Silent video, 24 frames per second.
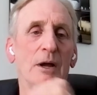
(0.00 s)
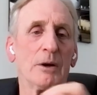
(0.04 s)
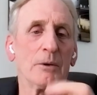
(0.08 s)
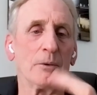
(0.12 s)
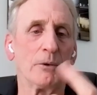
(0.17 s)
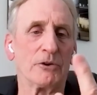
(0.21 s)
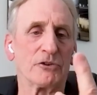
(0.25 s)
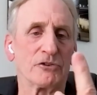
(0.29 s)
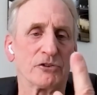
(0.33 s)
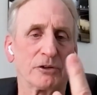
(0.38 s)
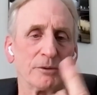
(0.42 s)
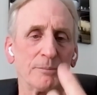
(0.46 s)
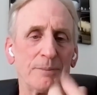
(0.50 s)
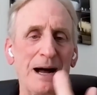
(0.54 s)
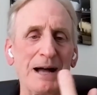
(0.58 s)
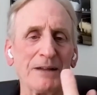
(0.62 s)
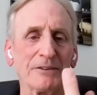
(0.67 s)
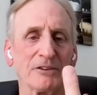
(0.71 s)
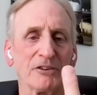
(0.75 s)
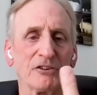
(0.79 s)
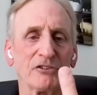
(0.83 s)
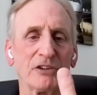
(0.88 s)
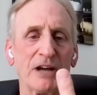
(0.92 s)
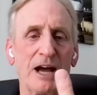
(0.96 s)
which are
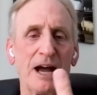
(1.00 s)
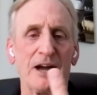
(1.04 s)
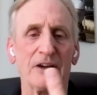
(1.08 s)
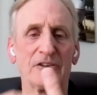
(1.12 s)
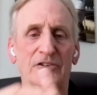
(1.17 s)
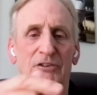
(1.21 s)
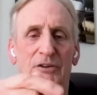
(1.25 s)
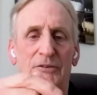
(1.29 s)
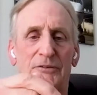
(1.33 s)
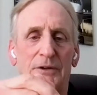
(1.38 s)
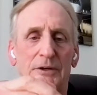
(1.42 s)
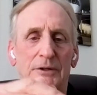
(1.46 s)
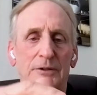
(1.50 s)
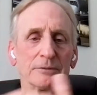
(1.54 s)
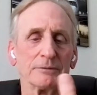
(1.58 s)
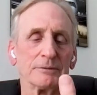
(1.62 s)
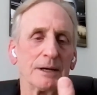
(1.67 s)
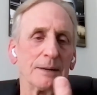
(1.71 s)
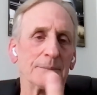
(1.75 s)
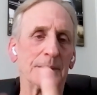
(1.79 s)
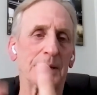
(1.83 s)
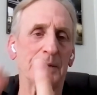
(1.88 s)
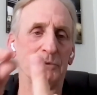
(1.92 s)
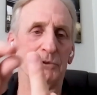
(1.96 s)
about the size of your,
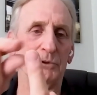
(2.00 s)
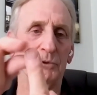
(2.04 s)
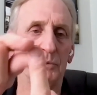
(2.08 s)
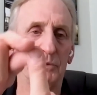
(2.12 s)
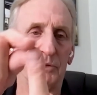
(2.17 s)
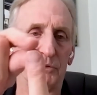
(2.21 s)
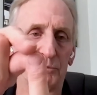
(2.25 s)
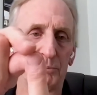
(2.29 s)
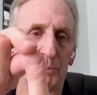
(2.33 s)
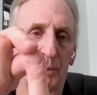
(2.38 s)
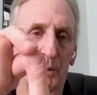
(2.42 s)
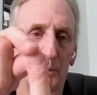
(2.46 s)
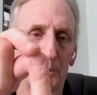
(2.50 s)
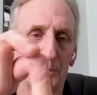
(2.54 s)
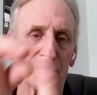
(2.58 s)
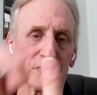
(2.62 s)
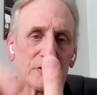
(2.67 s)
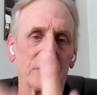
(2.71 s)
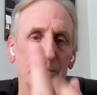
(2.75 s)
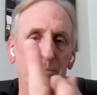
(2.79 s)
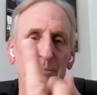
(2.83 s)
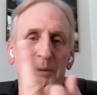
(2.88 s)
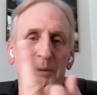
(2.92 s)
I'm not doing this purposely,